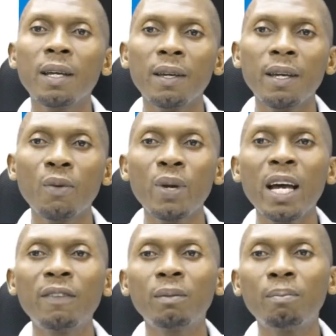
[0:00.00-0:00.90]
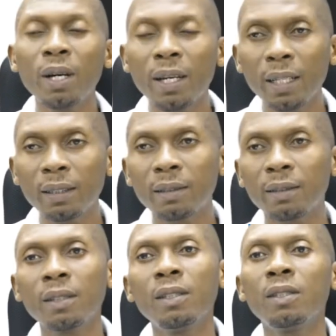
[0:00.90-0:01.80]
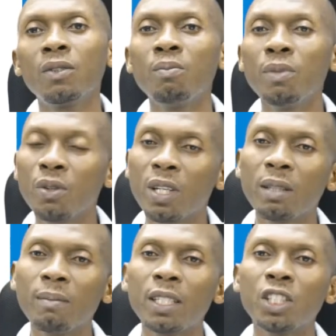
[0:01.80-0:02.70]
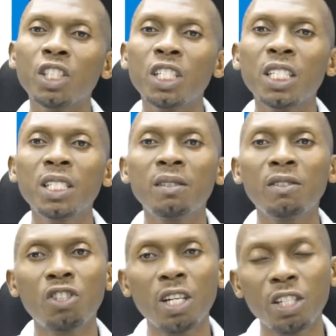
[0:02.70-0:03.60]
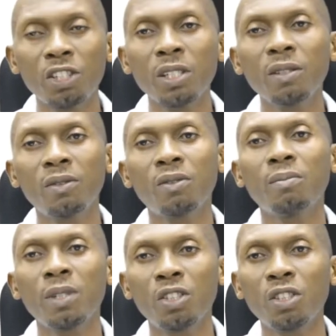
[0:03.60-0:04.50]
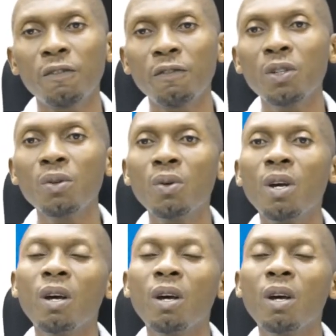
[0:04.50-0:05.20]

Here we have the buckets, milking machine, detergent, to mention a few.